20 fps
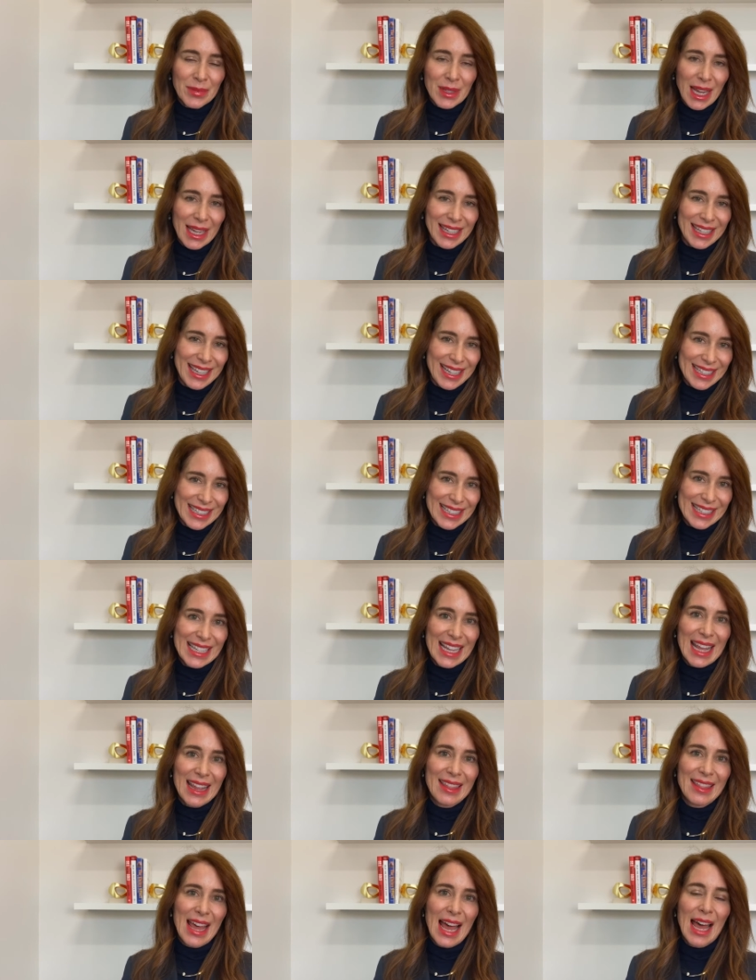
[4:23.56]
I can't
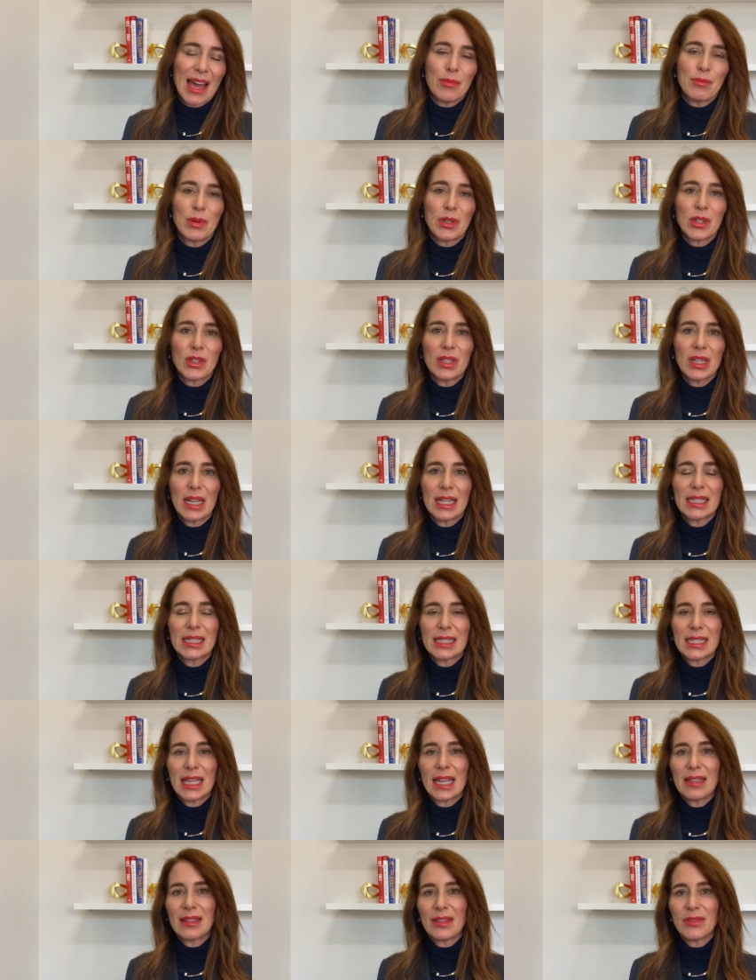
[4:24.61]
say that, but could I
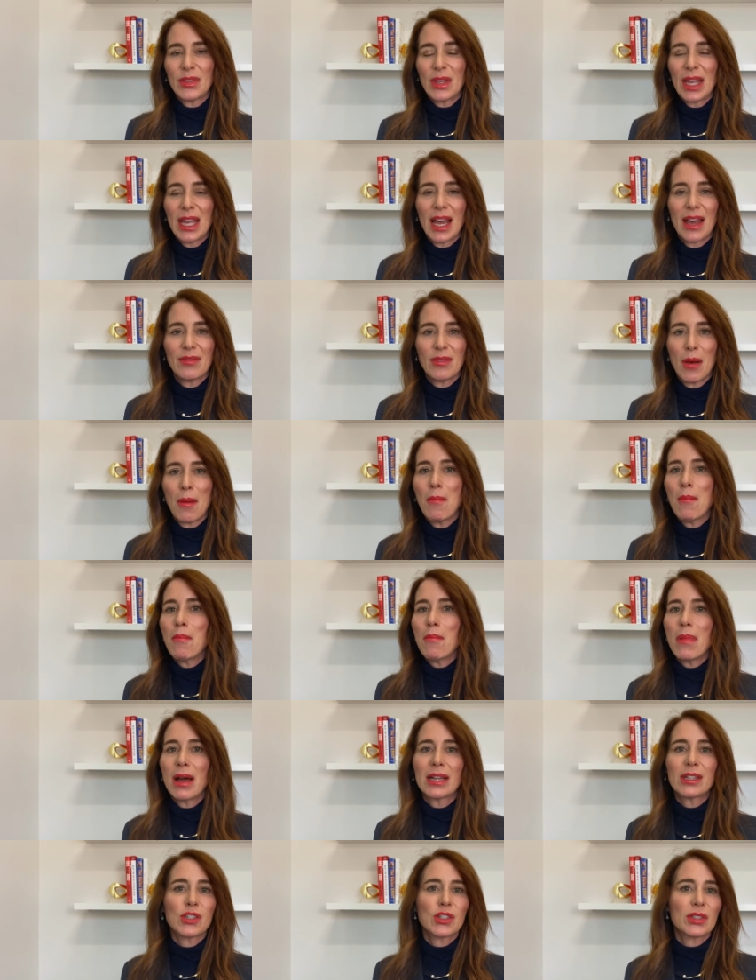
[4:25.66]
say that they have a
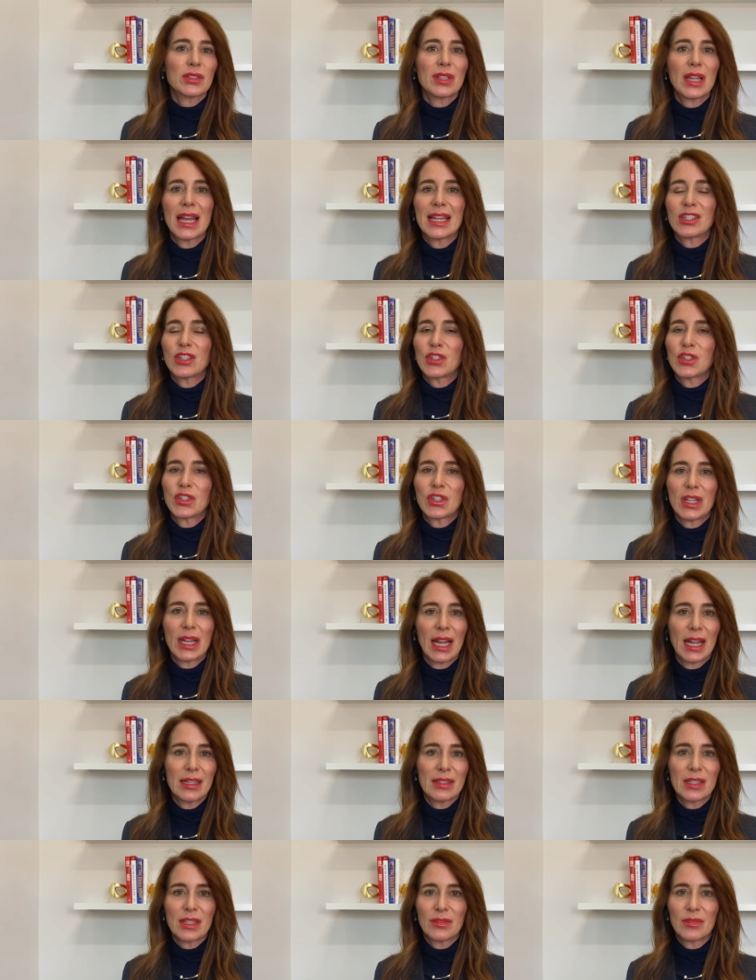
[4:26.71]
much less
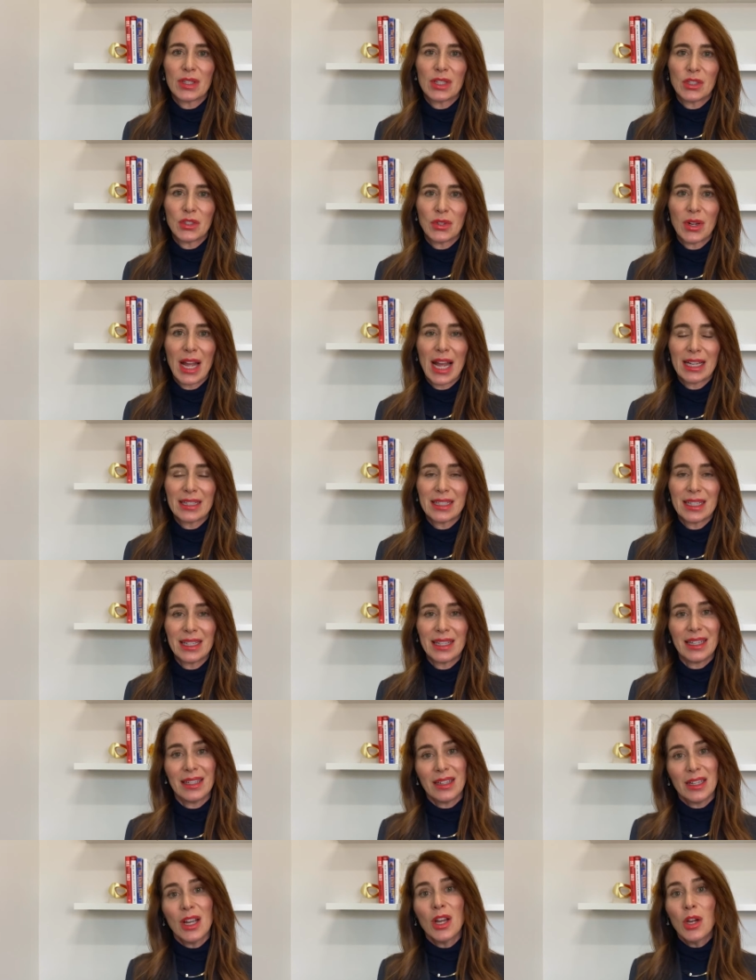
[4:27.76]
chance of contracting
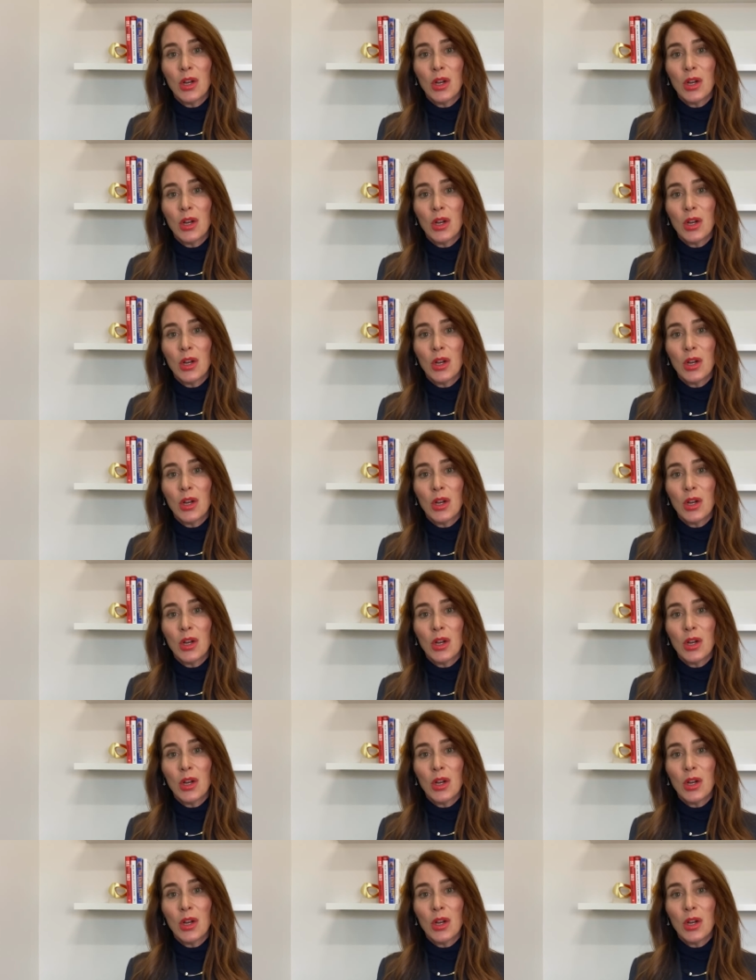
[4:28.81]
it?